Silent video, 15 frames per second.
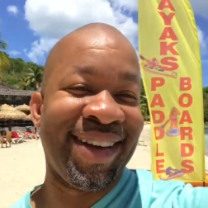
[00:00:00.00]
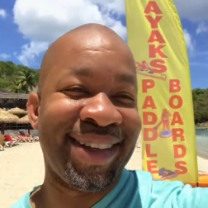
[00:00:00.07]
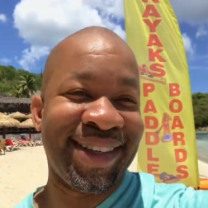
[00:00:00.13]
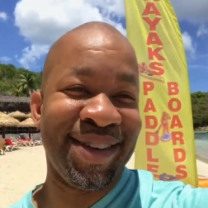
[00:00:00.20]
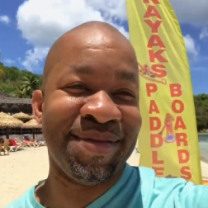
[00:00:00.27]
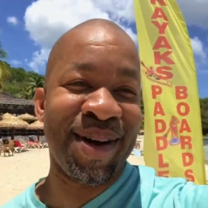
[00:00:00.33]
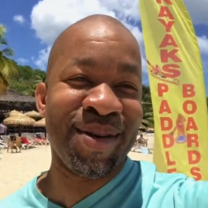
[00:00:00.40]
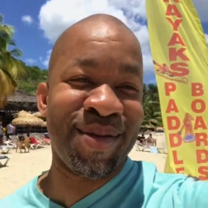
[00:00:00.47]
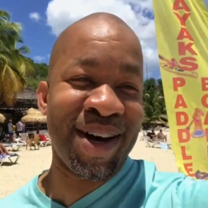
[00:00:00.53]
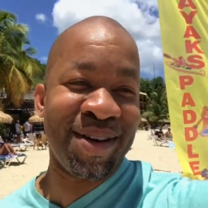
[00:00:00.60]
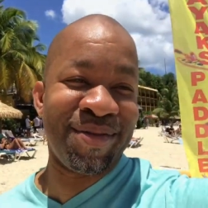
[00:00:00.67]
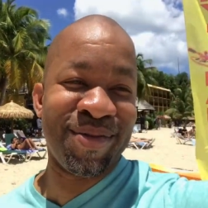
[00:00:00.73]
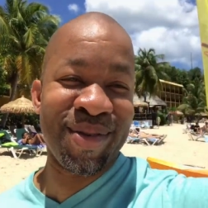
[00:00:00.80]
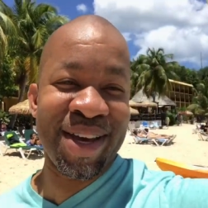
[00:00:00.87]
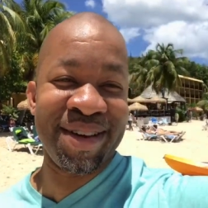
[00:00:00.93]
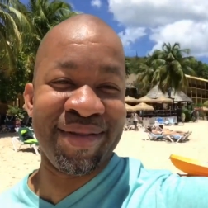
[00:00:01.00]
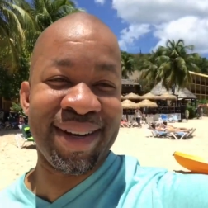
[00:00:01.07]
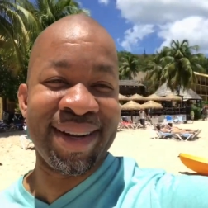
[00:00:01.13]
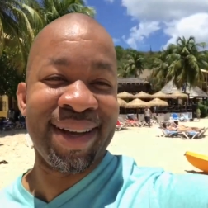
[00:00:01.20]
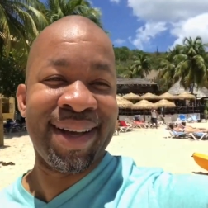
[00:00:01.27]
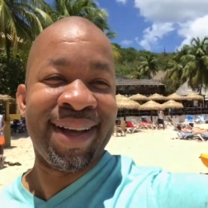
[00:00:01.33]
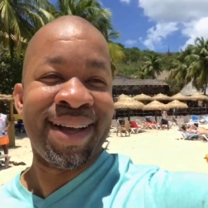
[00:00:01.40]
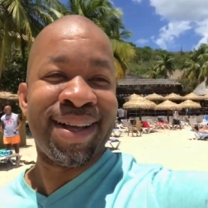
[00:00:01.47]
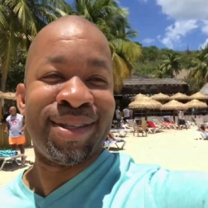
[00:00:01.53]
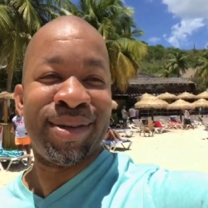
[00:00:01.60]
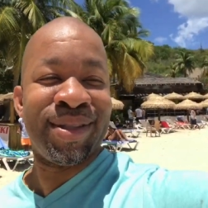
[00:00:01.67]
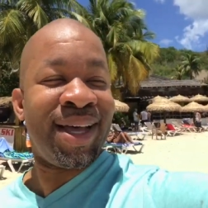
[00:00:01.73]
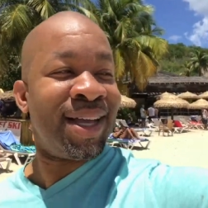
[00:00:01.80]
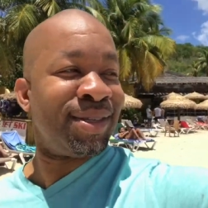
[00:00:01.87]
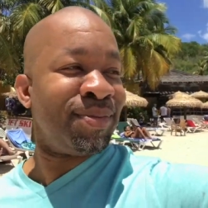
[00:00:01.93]
can see my wife waving.
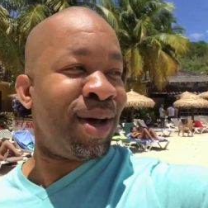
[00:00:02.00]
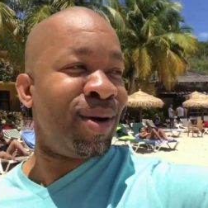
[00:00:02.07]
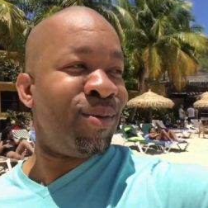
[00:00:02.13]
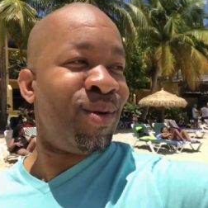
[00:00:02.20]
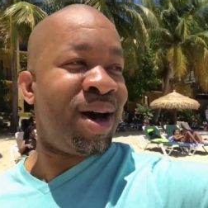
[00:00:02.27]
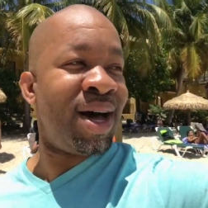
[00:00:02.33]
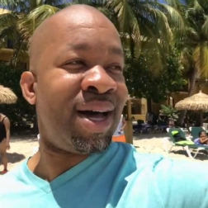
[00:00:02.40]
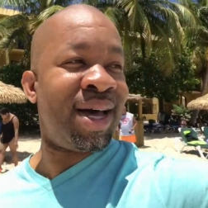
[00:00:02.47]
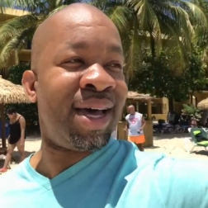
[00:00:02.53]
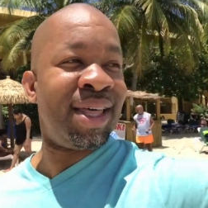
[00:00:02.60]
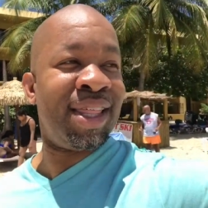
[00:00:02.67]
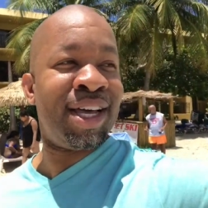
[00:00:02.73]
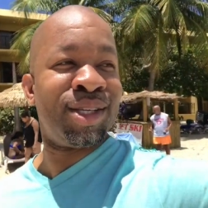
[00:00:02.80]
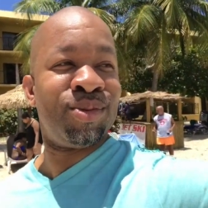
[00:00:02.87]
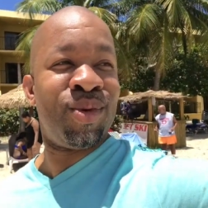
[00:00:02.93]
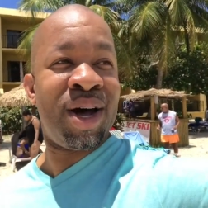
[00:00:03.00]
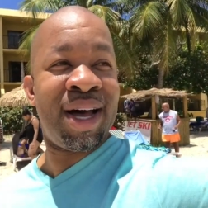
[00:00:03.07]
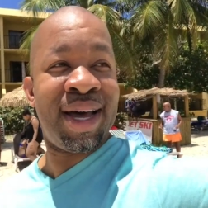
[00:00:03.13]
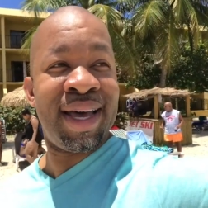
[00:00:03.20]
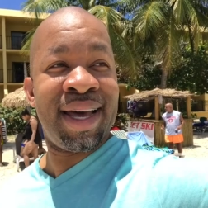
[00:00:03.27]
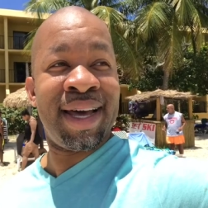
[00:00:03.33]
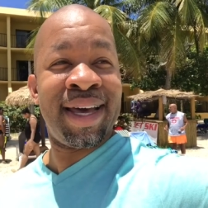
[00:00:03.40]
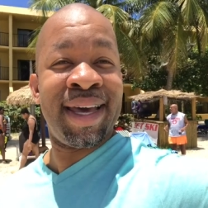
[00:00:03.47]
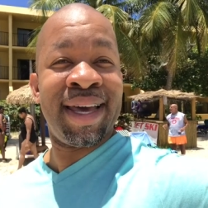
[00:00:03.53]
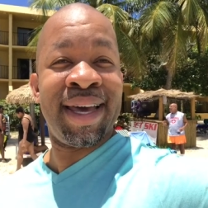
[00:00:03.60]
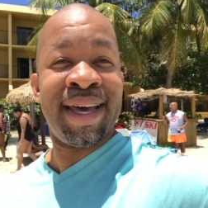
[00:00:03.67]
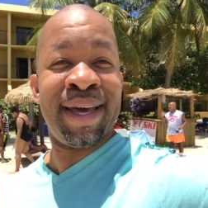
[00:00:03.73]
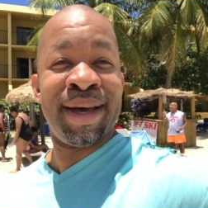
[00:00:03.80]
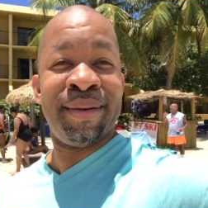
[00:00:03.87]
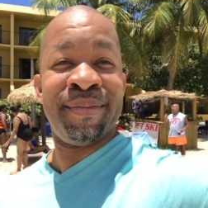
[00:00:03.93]
So that's my why. That's why I
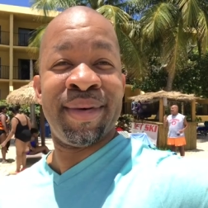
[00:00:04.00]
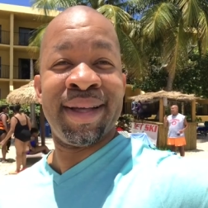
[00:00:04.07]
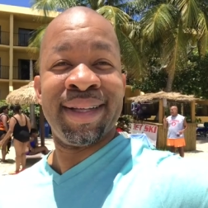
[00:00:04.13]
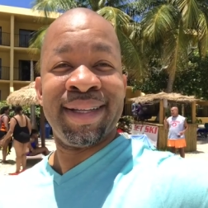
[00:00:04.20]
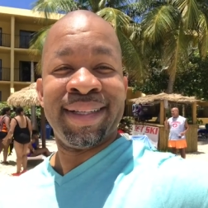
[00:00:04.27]
am.